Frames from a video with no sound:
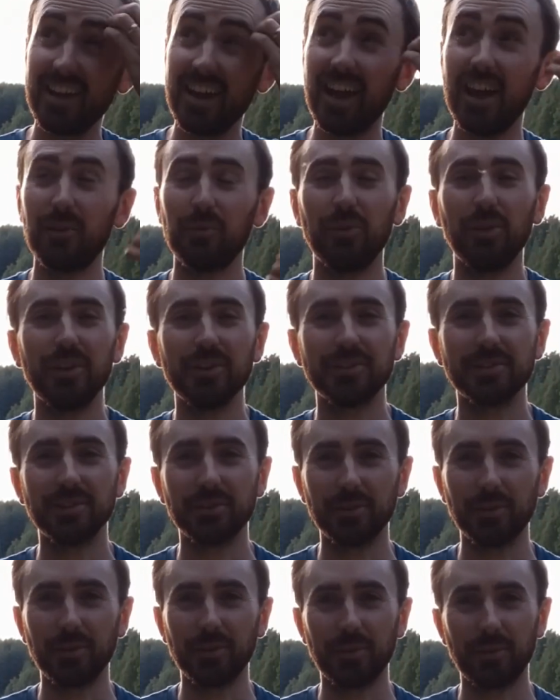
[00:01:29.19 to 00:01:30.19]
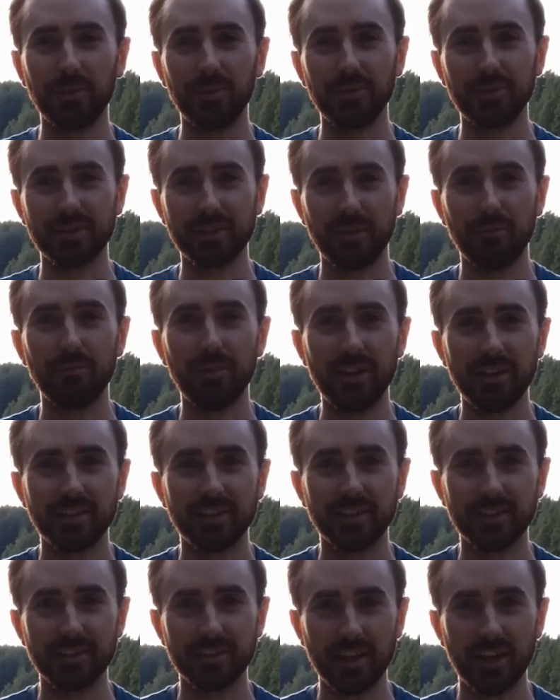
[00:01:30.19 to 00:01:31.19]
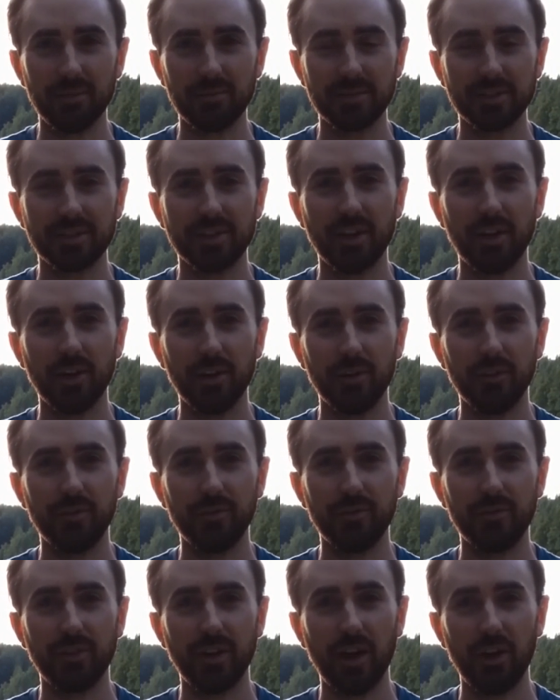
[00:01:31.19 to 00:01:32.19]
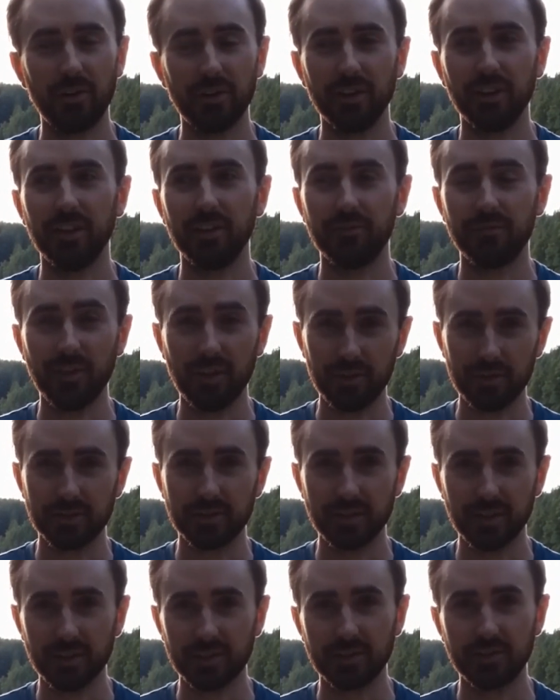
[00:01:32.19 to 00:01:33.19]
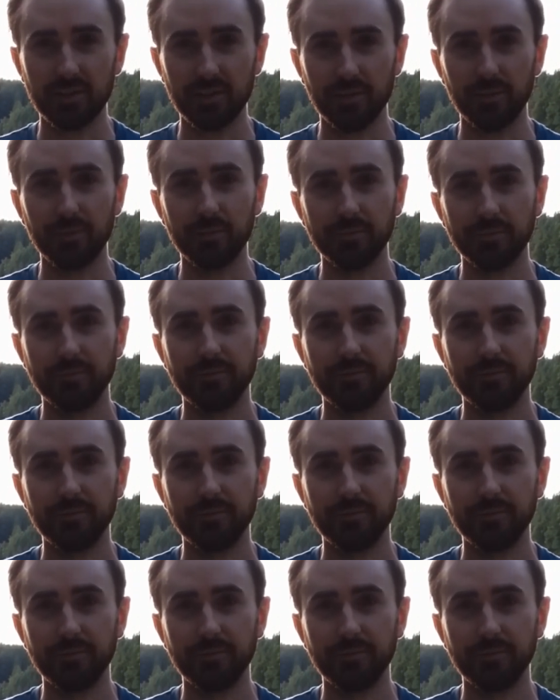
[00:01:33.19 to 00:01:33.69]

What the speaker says: And we'll also go through some basic steps of how to light feather sticks too.